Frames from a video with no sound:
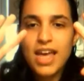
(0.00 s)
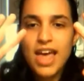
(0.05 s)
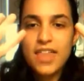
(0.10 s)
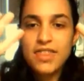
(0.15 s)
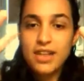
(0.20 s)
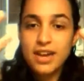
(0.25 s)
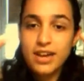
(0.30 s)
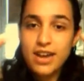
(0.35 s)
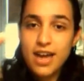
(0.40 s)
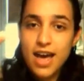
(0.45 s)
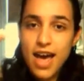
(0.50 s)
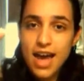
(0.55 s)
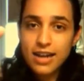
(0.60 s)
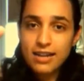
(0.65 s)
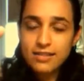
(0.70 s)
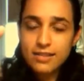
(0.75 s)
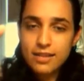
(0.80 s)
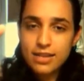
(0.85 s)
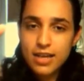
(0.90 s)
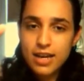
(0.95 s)
And the
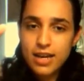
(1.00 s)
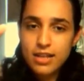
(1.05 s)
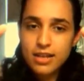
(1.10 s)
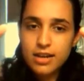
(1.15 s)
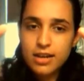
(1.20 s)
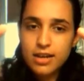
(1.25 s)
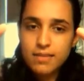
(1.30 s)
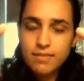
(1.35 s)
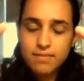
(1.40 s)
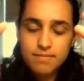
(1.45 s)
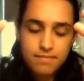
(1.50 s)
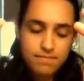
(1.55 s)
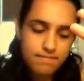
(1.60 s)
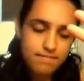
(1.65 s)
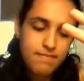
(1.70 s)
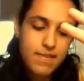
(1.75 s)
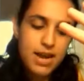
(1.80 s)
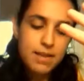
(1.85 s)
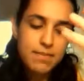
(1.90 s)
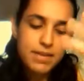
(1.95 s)
ninth thing that
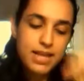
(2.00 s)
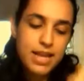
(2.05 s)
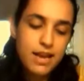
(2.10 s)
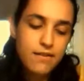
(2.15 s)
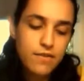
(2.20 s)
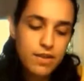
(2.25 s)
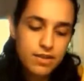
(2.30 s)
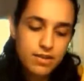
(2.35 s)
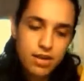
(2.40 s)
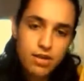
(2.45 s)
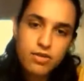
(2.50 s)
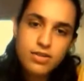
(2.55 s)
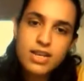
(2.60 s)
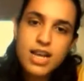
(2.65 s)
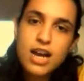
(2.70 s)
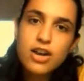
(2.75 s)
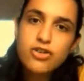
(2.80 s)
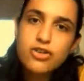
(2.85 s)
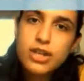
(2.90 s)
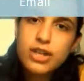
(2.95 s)
made my life easier is
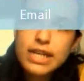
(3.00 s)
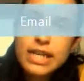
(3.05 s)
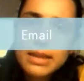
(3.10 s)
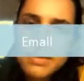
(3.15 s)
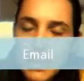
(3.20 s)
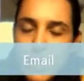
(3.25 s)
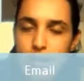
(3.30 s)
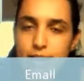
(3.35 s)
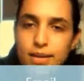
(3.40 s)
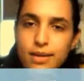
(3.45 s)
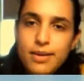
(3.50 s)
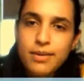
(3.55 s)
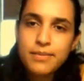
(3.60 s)
actually email.